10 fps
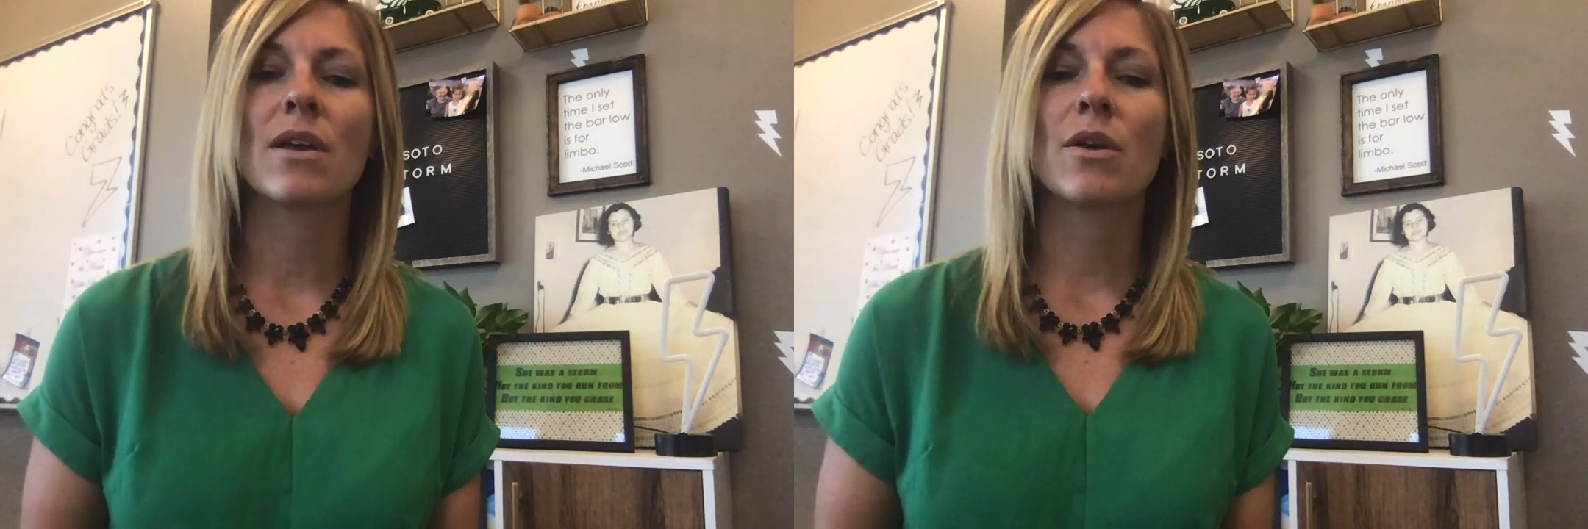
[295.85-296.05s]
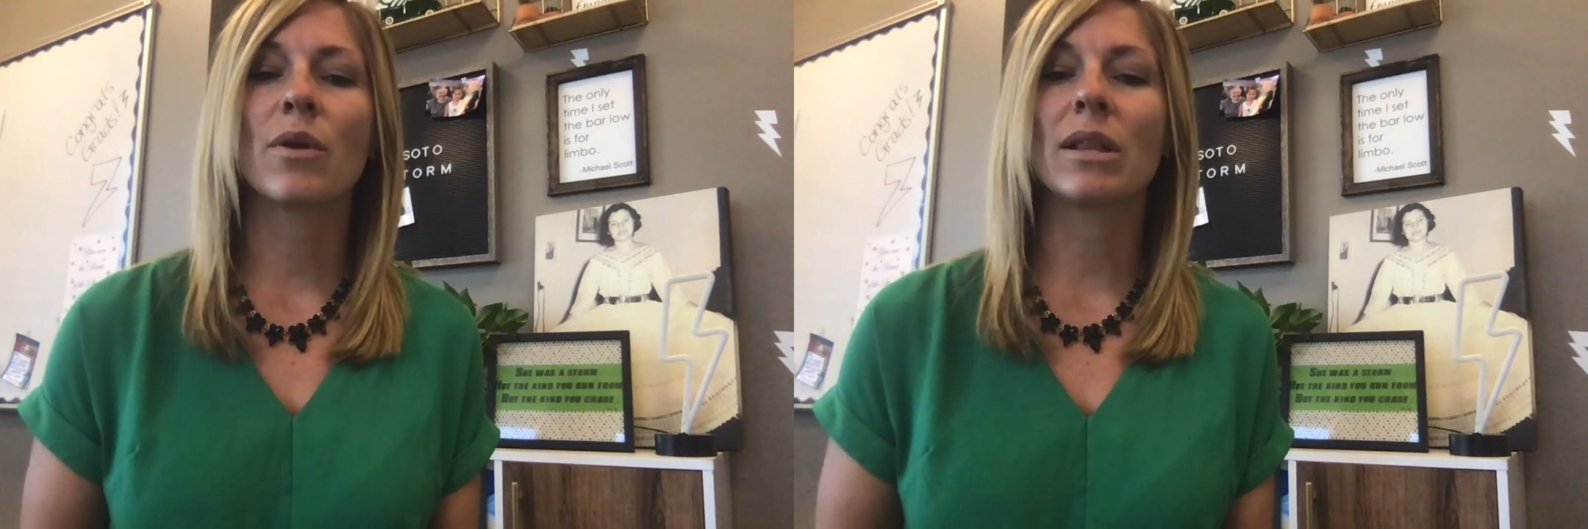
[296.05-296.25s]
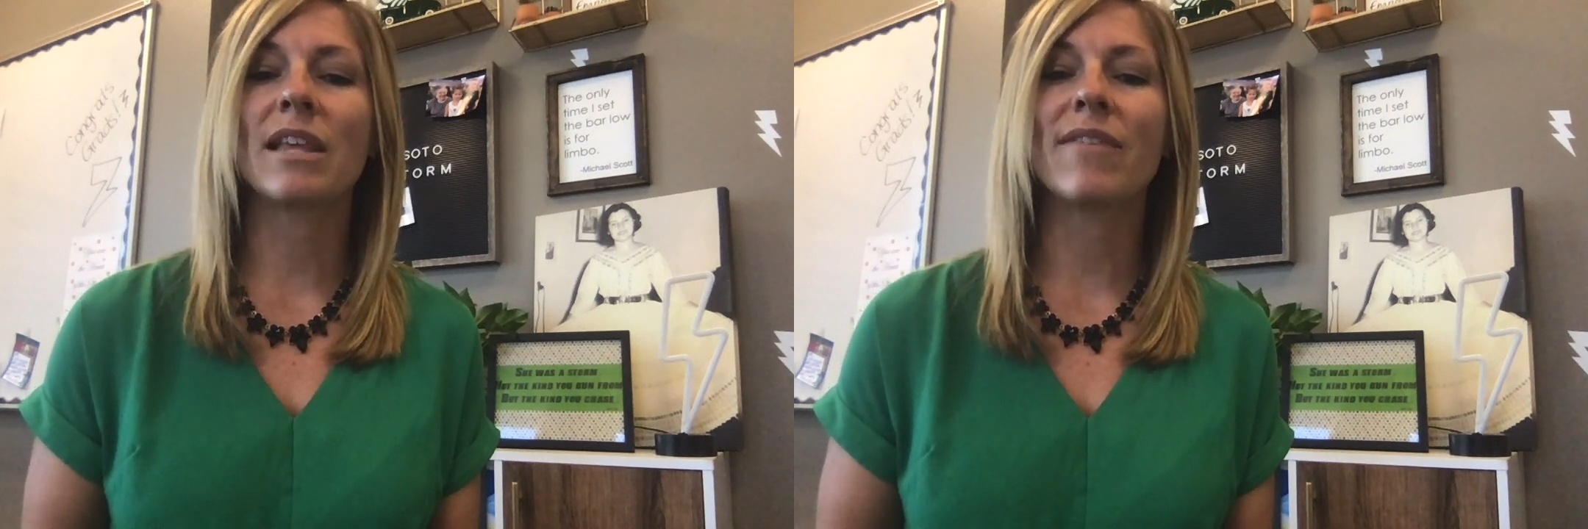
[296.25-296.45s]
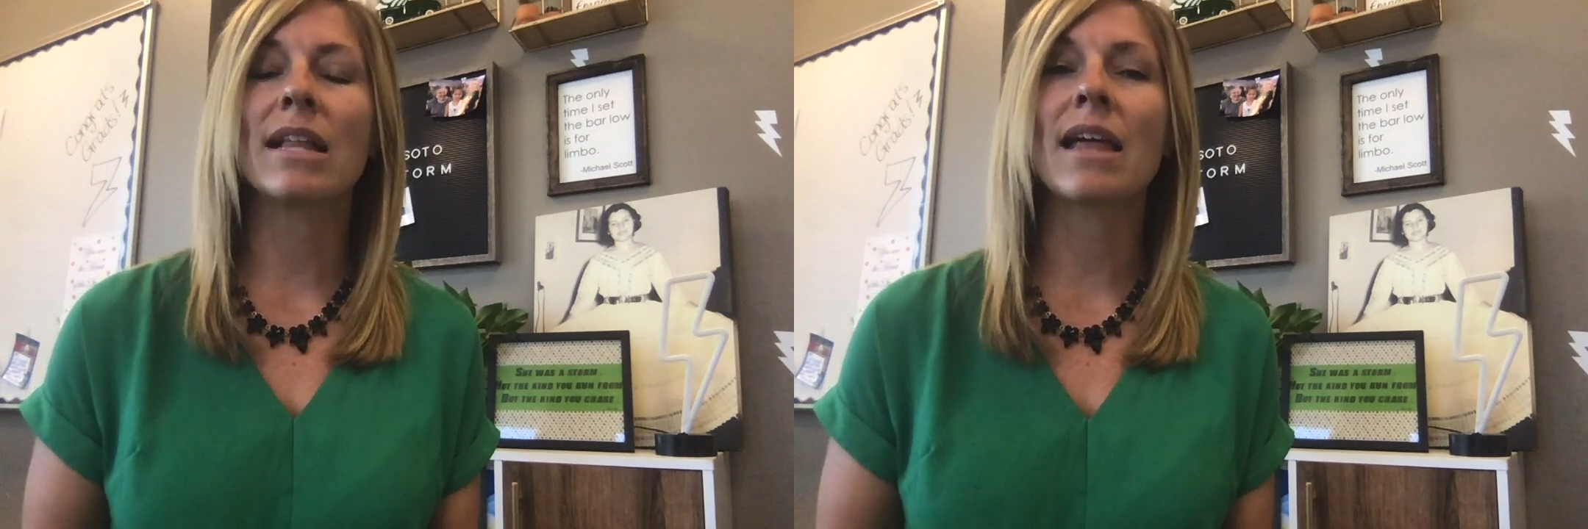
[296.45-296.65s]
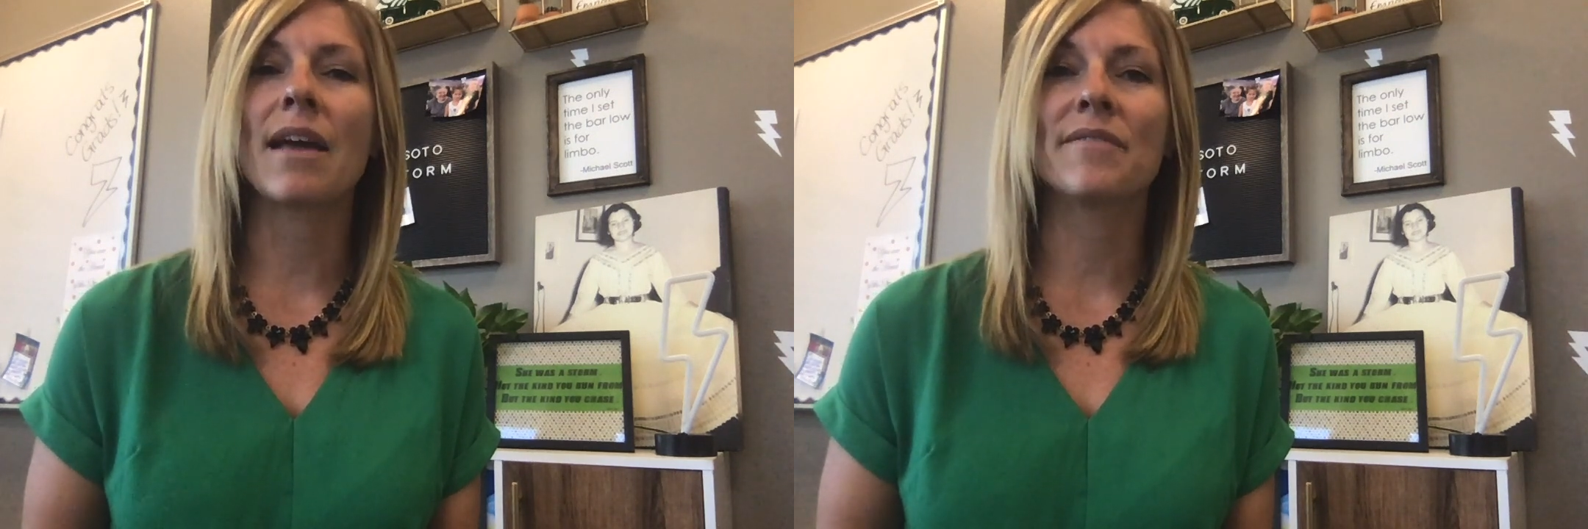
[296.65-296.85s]
who are living
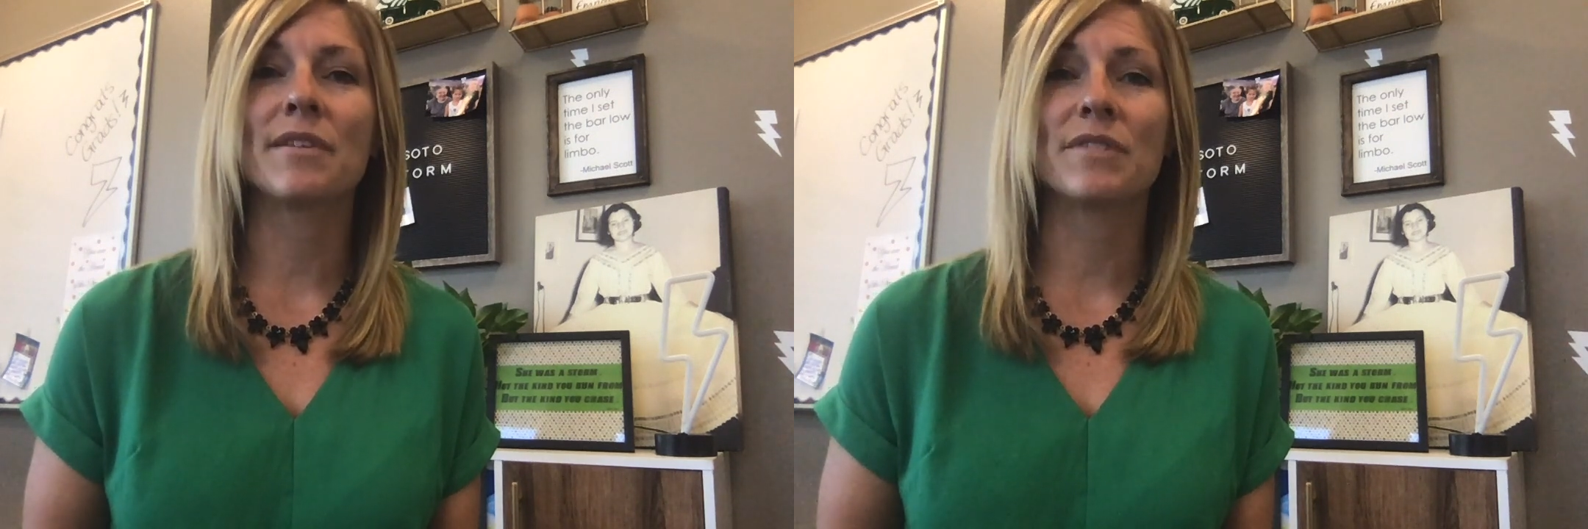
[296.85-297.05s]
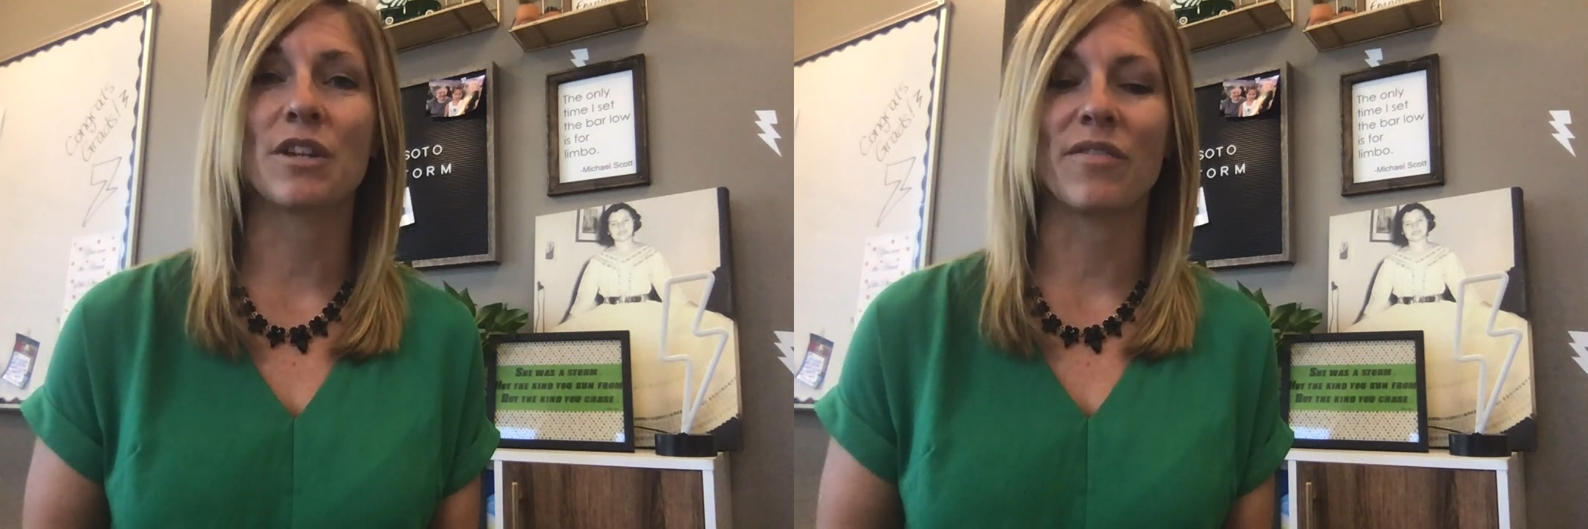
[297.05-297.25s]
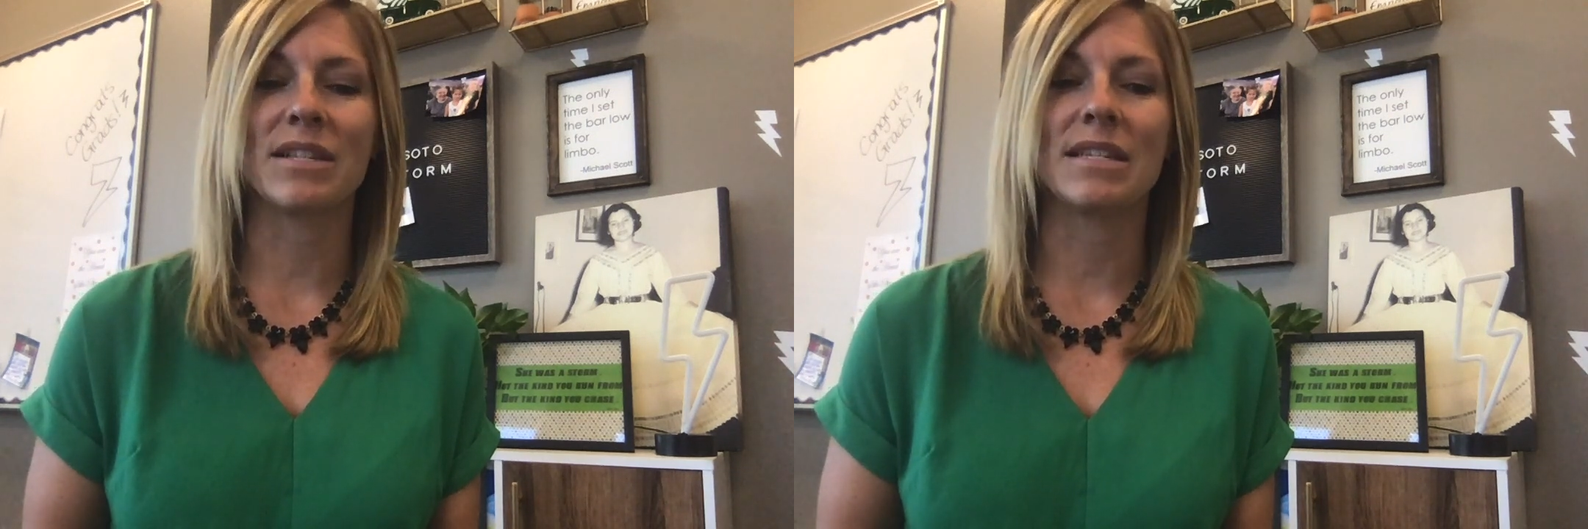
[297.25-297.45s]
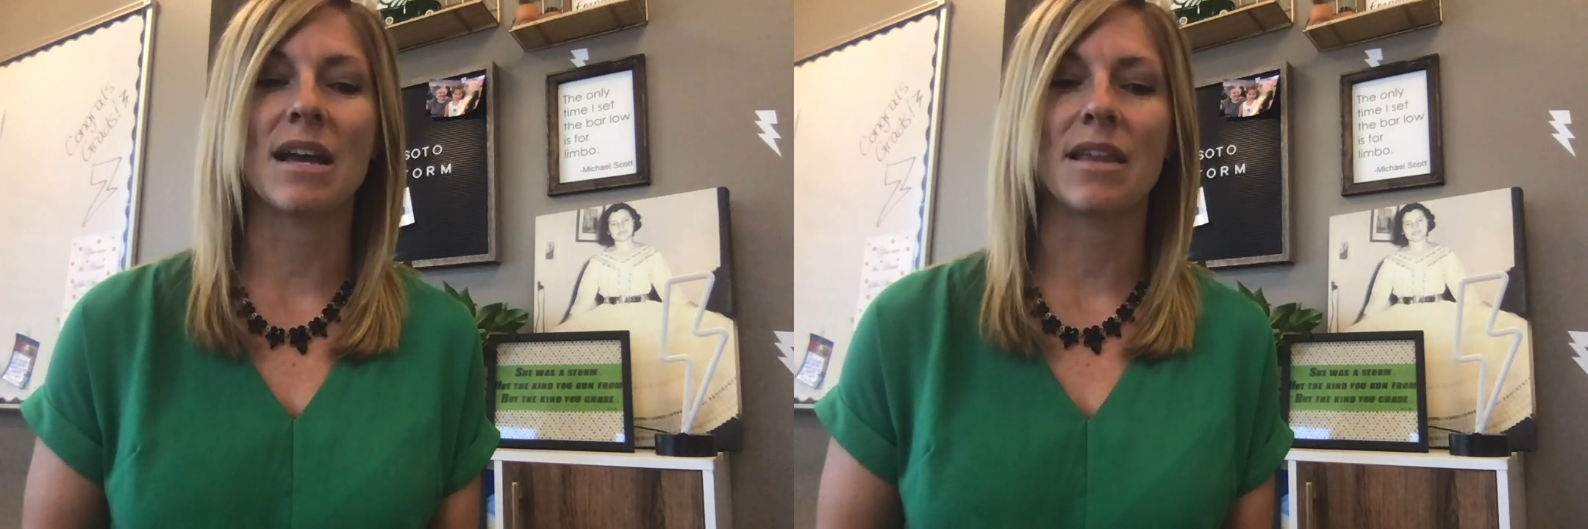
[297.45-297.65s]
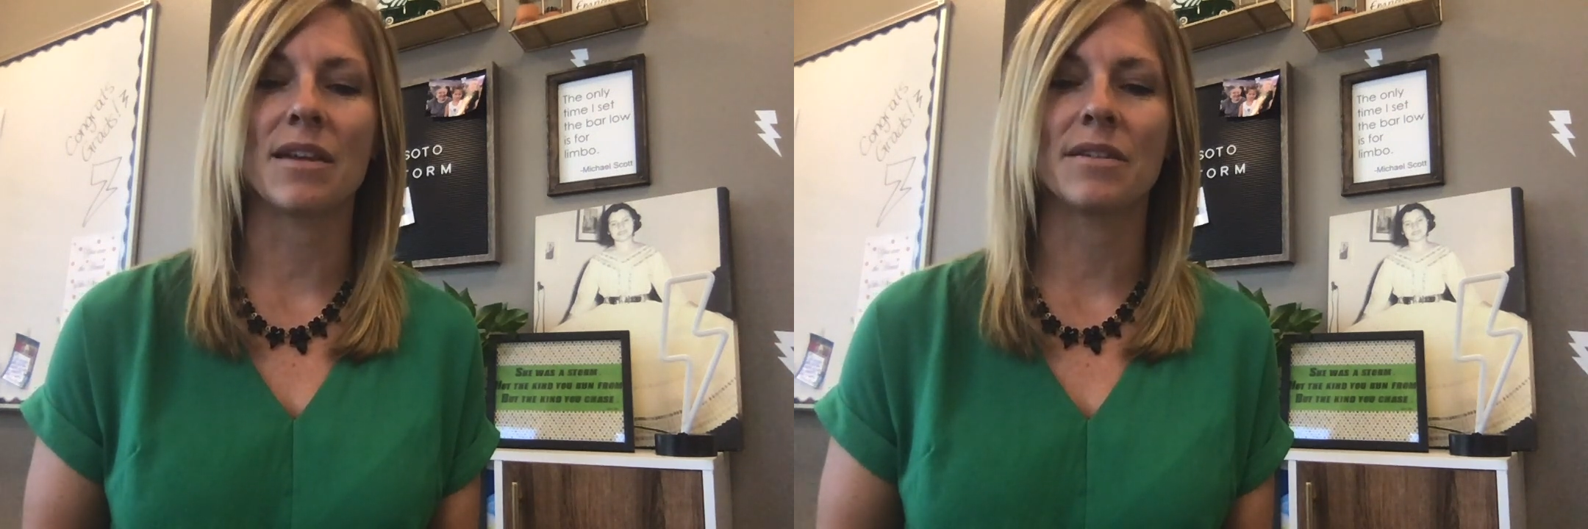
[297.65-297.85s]
lives of service to
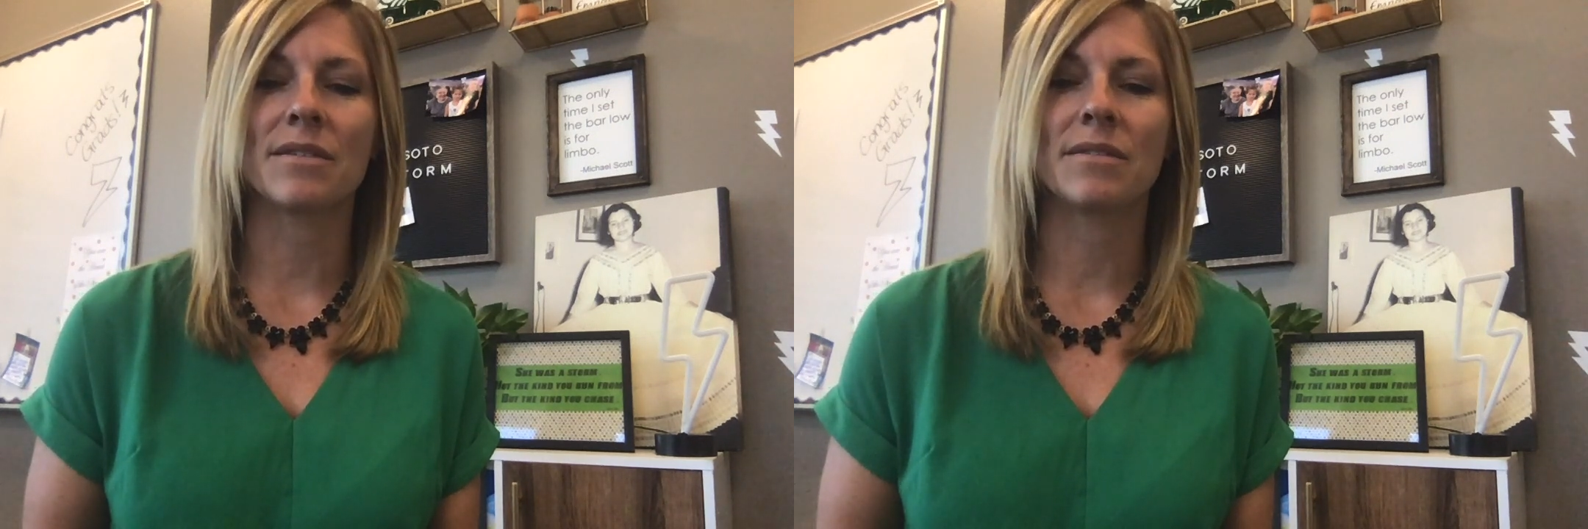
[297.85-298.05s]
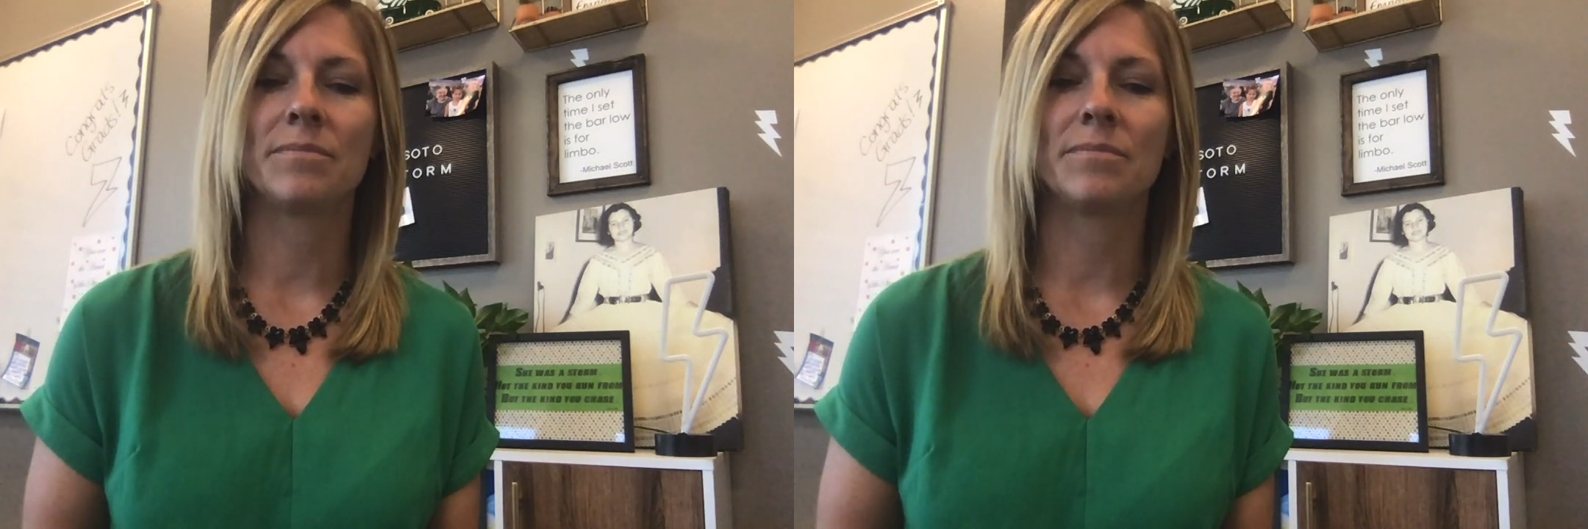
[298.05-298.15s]
others.